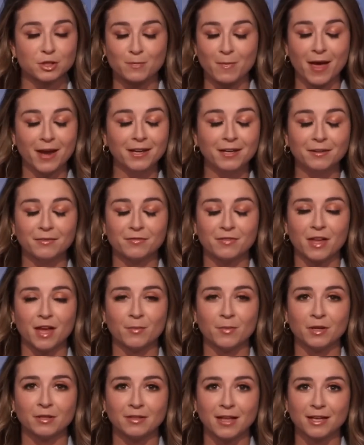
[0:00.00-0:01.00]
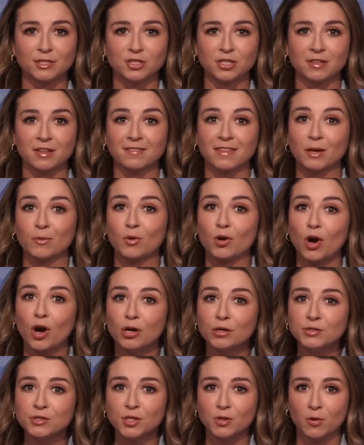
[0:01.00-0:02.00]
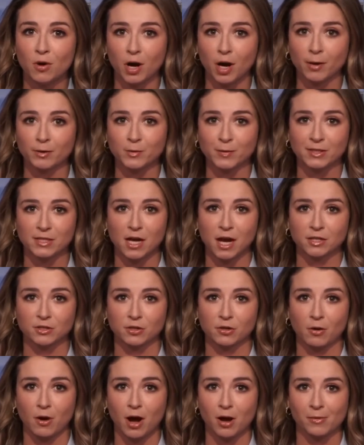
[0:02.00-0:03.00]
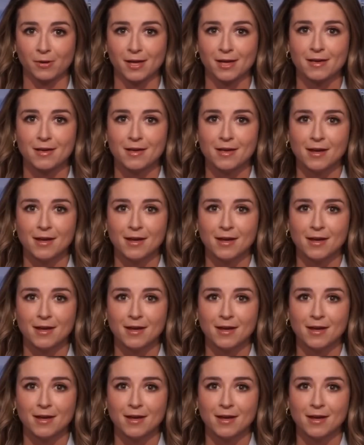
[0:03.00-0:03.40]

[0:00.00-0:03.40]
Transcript: many of them alleging that they were also harmed by Dr. Grawe.